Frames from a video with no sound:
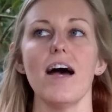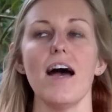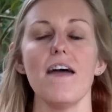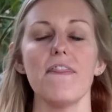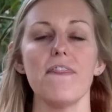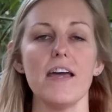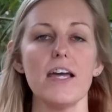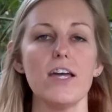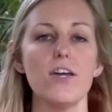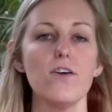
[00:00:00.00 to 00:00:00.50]
I
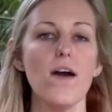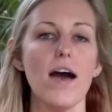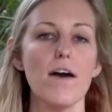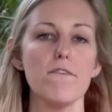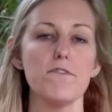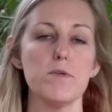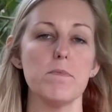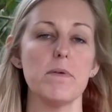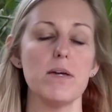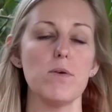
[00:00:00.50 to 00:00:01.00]
think you
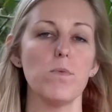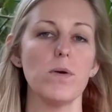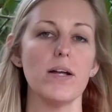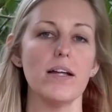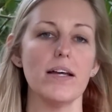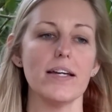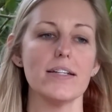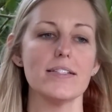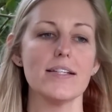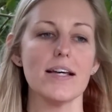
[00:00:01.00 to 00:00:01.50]
have to be
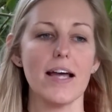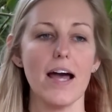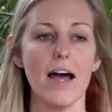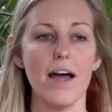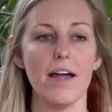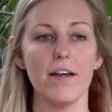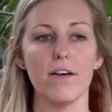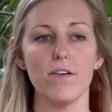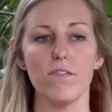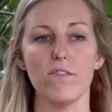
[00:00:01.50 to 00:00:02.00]
willing to
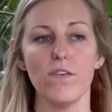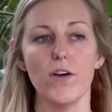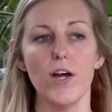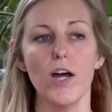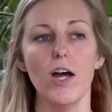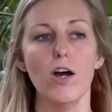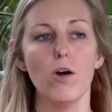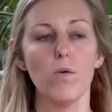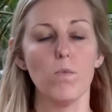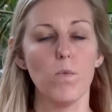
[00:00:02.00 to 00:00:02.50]
kind of
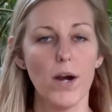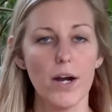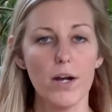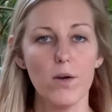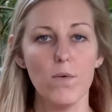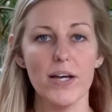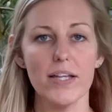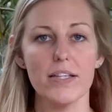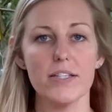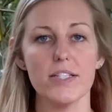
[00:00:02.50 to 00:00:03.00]

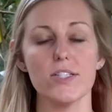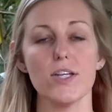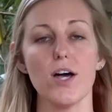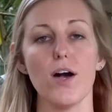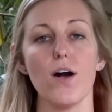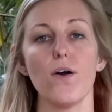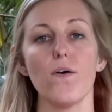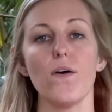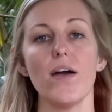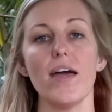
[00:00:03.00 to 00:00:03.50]
work with.
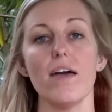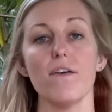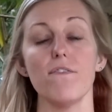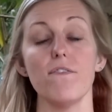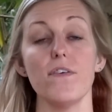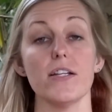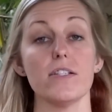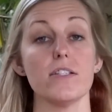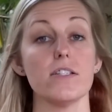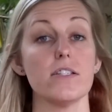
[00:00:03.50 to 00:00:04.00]
So
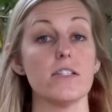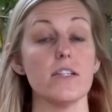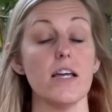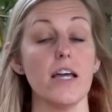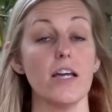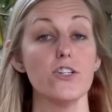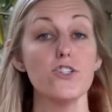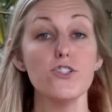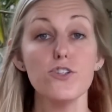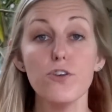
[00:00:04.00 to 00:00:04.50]
if it's
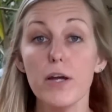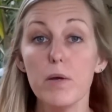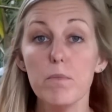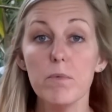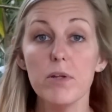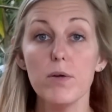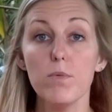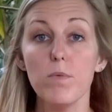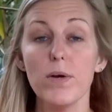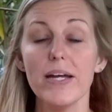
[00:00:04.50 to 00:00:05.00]

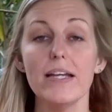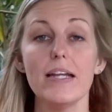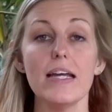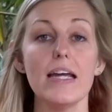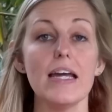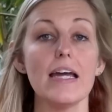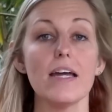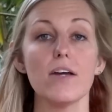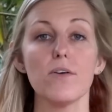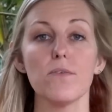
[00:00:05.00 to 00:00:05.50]
extremely
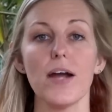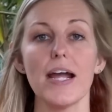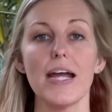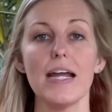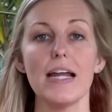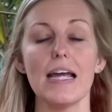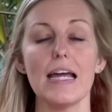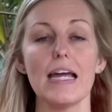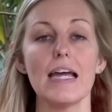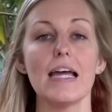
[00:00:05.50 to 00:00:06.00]
windy and
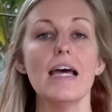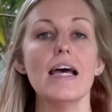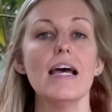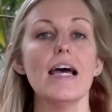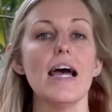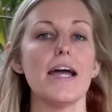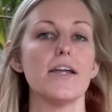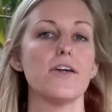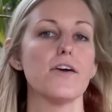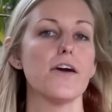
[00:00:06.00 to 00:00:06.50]
rainy
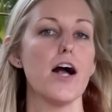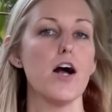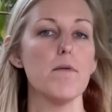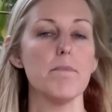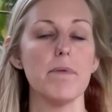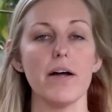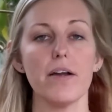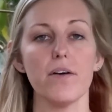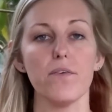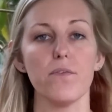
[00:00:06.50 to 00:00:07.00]
and you're
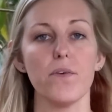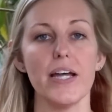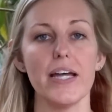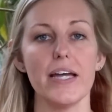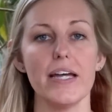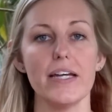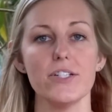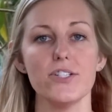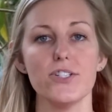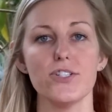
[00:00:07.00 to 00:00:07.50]
up on a
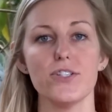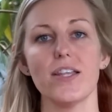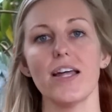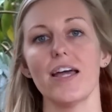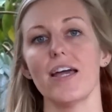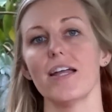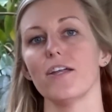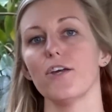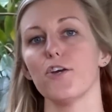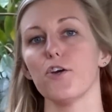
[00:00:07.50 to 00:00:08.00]
ridge,
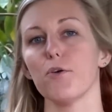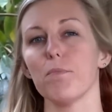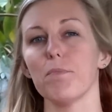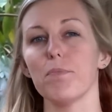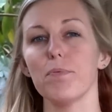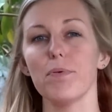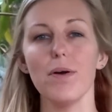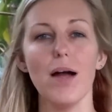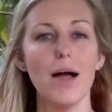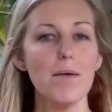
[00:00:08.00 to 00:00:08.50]
then you're
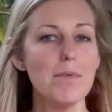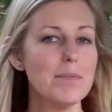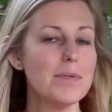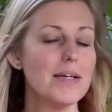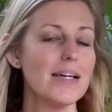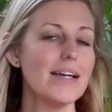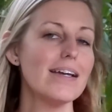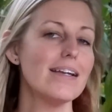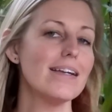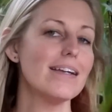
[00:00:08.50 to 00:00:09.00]

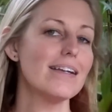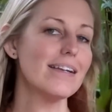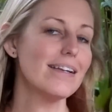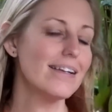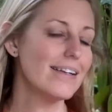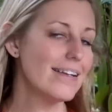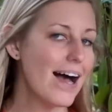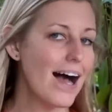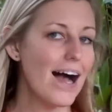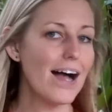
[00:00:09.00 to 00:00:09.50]
probably
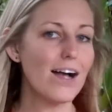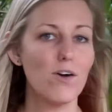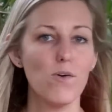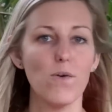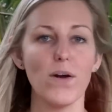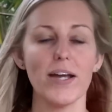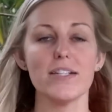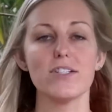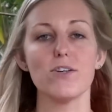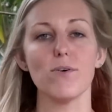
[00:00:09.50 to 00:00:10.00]
not
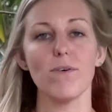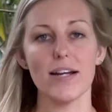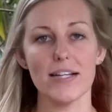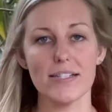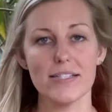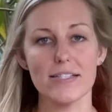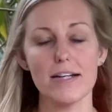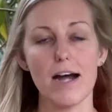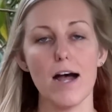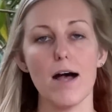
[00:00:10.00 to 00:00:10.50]
going to want
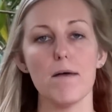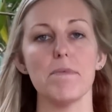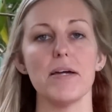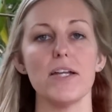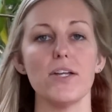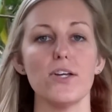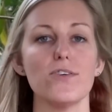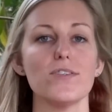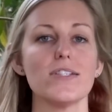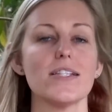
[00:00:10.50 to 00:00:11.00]
to stop
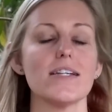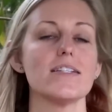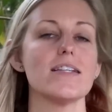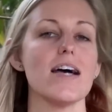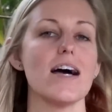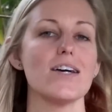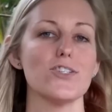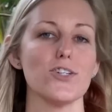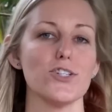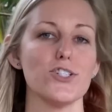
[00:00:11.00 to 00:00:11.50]
and use this
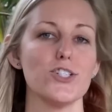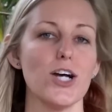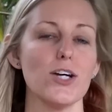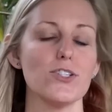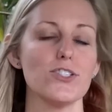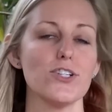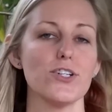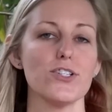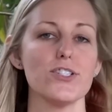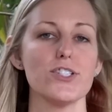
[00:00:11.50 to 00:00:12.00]
as your
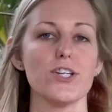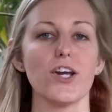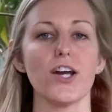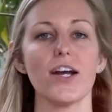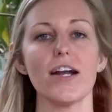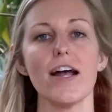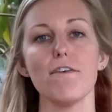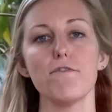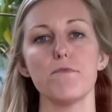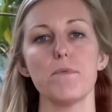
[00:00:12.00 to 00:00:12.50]
shelter. So you're
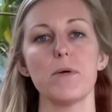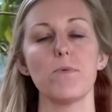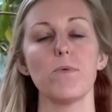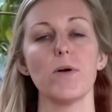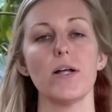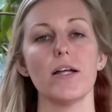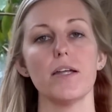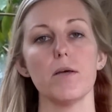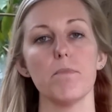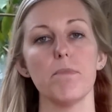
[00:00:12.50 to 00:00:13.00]
going to have to be
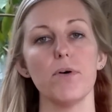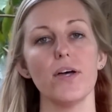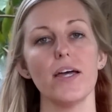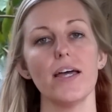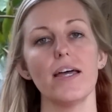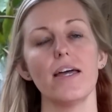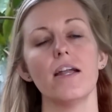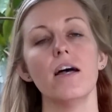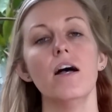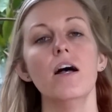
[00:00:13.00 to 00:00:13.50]
willing to put
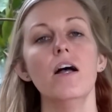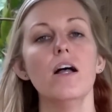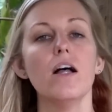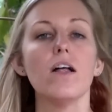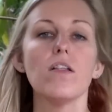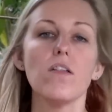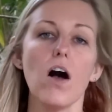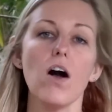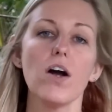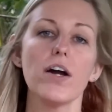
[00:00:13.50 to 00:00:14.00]
in
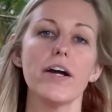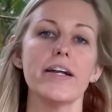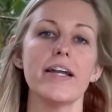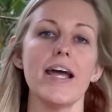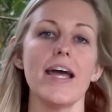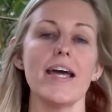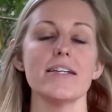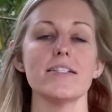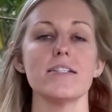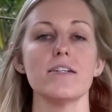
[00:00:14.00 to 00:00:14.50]
longer
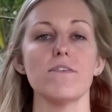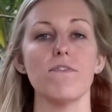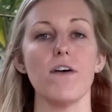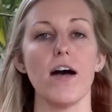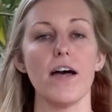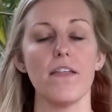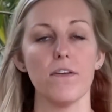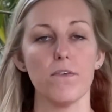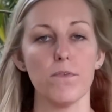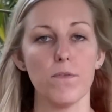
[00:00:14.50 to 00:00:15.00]
days to
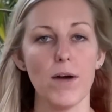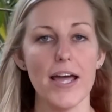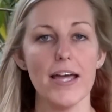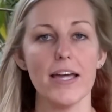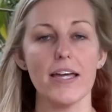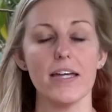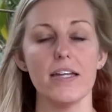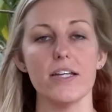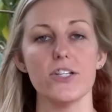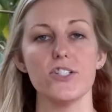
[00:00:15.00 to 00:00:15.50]
find the
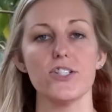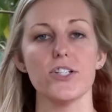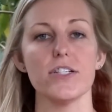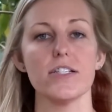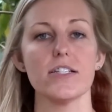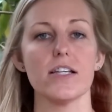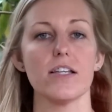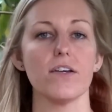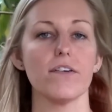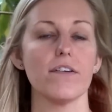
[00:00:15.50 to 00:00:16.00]
right
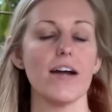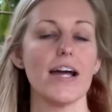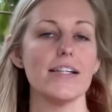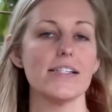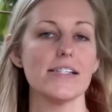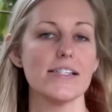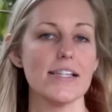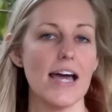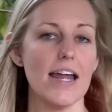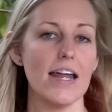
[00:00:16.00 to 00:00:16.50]
conditions and the right
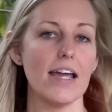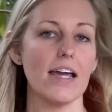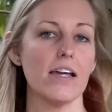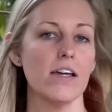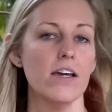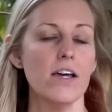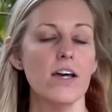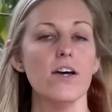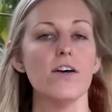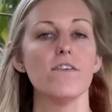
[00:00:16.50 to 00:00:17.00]

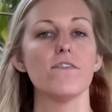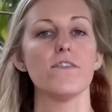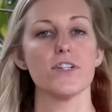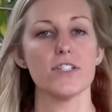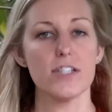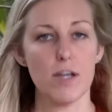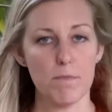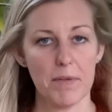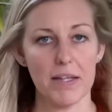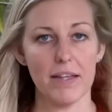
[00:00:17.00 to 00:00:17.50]
setting for
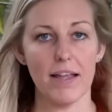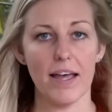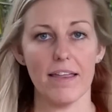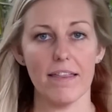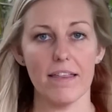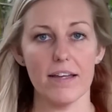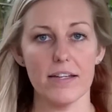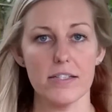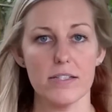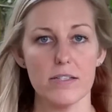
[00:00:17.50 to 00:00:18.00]
something
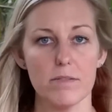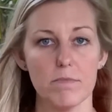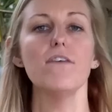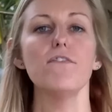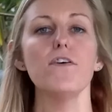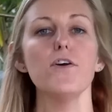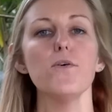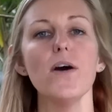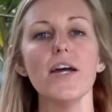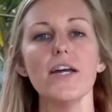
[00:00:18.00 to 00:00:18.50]
like this. And
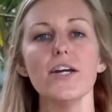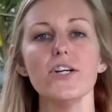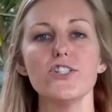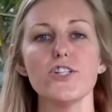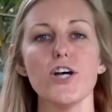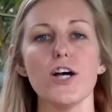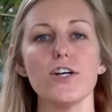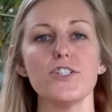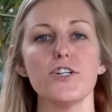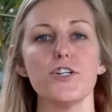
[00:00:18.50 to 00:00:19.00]
if you want your
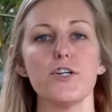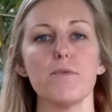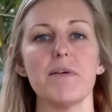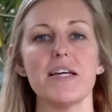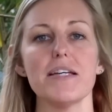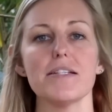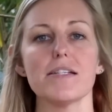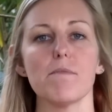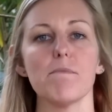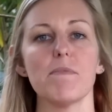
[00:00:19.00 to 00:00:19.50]
shelter to
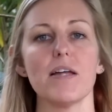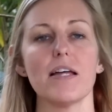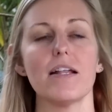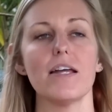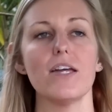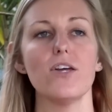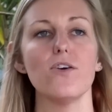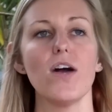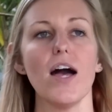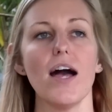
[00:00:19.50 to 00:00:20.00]
be something
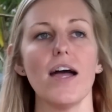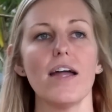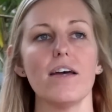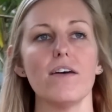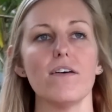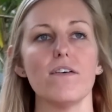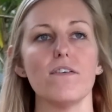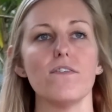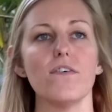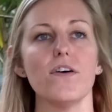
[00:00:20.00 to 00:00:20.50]
that you kind
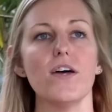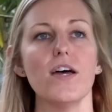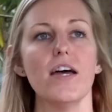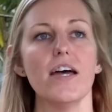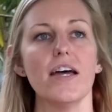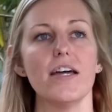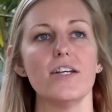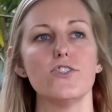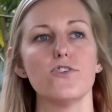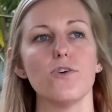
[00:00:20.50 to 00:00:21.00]
of
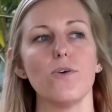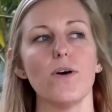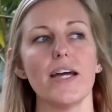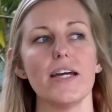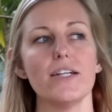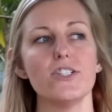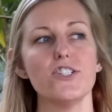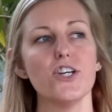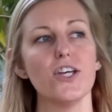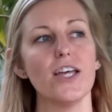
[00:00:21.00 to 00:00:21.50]

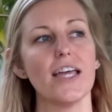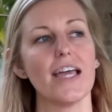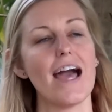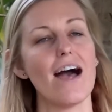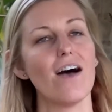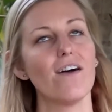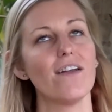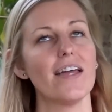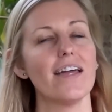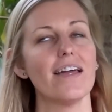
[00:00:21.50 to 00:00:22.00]
enjoy chilling
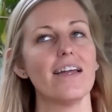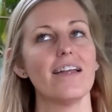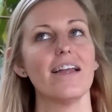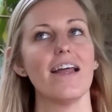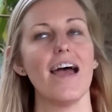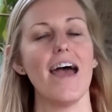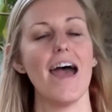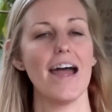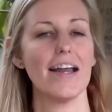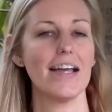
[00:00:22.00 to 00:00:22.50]
out
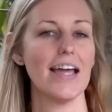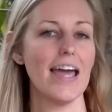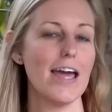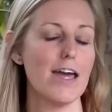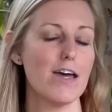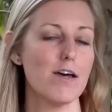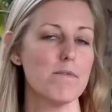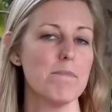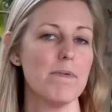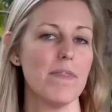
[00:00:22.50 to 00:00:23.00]
in at
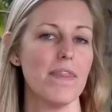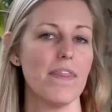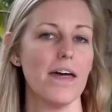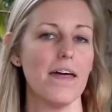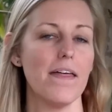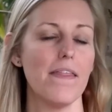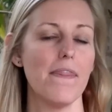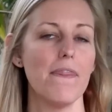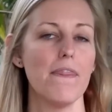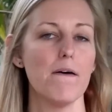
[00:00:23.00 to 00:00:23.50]
camp,
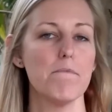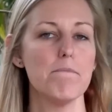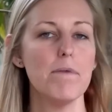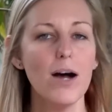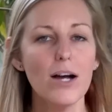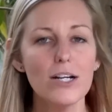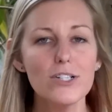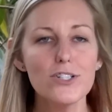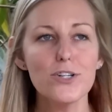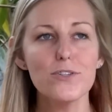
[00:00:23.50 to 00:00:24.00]
then the
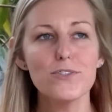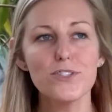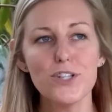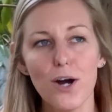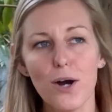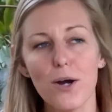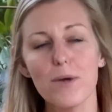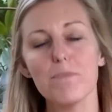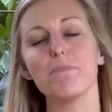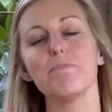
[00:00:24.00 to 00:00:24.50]
poncho
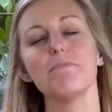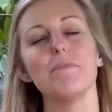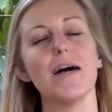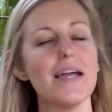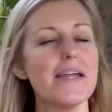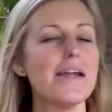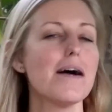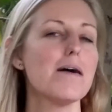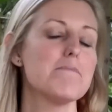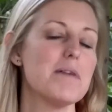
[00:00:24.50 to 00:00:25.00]
tarp
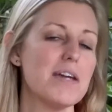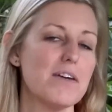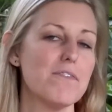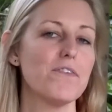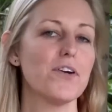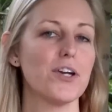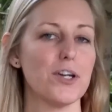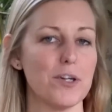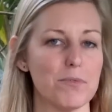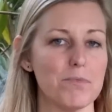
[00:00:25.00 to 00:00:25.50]
might not be
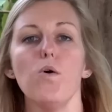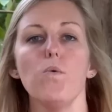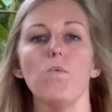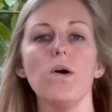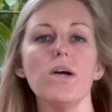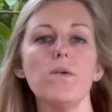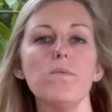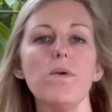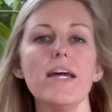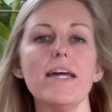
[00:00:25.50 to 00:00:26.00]
for you.
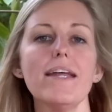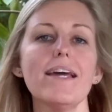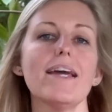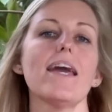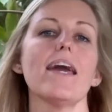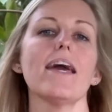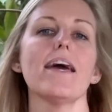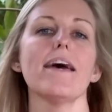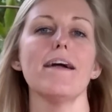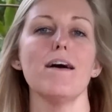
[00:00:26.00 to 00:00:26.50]
One way to
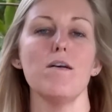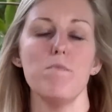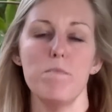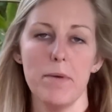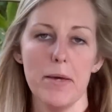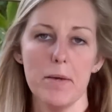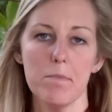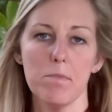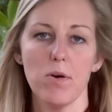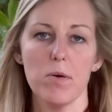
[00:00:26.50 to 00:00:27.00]
get a
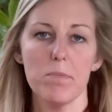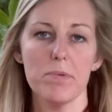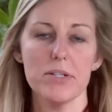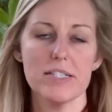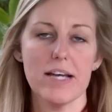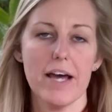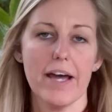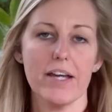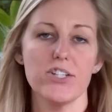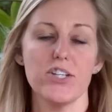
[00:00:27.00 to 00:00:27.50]
bit more
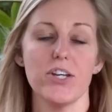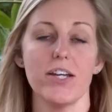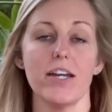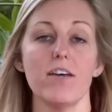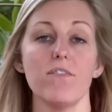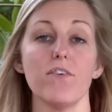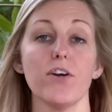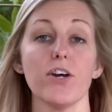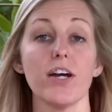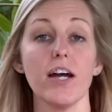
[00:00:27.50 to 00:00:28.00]
protection
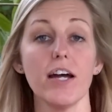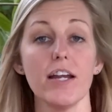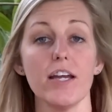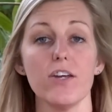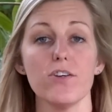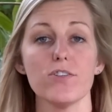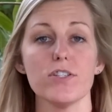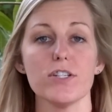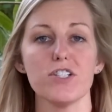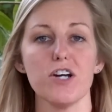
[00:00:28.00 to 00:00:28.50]
if you're gonna
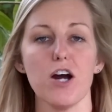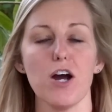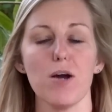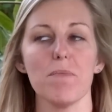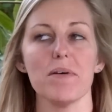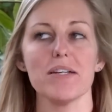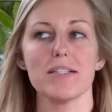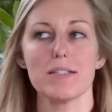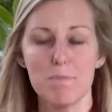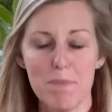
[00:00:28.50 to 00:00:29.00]
use a
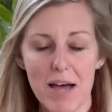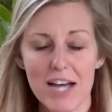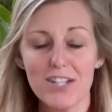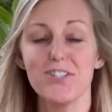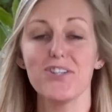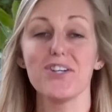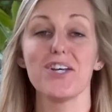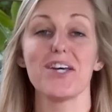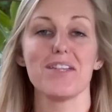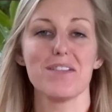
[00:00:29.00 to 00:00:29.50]
tarp,
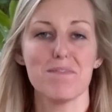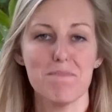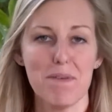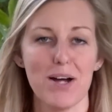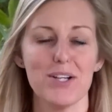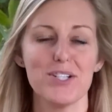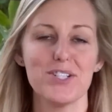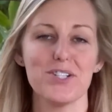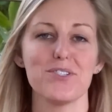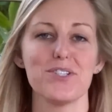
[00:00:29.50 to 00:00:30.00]
especially the
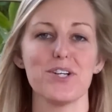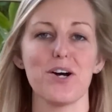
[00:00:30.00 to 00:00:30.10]
poncho